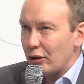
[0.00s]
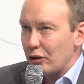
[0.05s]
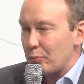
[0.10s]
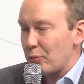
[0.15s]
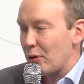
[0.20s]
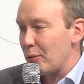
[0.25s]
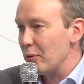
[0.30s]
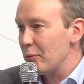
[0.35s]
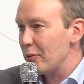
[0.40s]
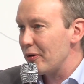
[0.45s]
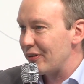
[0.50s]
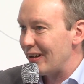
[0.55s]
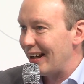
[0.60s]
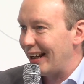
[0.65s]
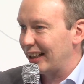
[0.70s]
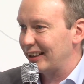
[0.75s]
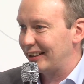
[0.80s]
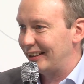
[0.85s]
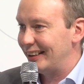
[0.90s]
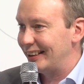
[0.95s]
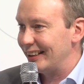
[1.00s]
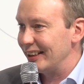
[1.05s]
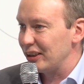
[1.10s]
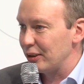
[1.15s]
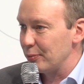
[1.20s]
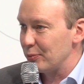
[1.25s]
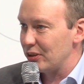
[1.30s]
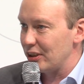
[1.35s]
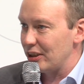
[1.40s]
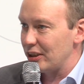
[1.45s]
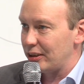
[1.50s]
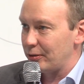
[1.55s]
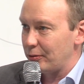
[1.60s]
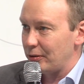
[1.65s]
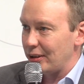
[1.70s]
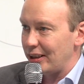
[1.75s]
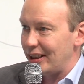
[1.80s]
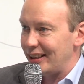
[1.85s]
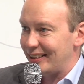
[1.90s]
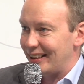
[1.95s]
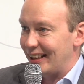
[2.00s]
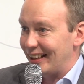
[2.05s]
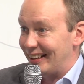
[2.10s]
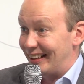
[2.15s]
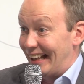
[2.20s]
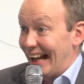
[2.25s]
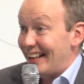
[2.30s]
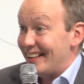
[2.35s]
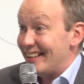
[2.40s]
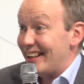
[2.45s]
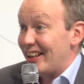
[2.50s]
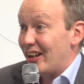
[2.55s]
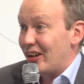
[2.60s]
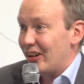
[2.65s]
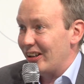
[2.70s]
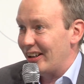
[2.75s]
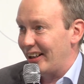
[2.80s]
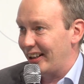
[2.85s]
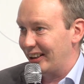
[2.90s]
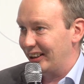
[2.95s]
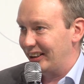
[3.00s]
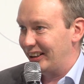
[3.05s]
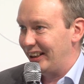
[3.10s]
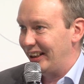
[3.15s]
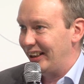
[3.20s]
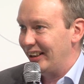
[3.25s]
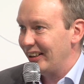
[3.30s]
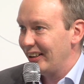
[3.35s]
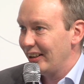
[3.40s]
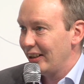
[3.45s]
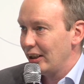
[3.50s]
The problem with the legacy systems is that they are legacy.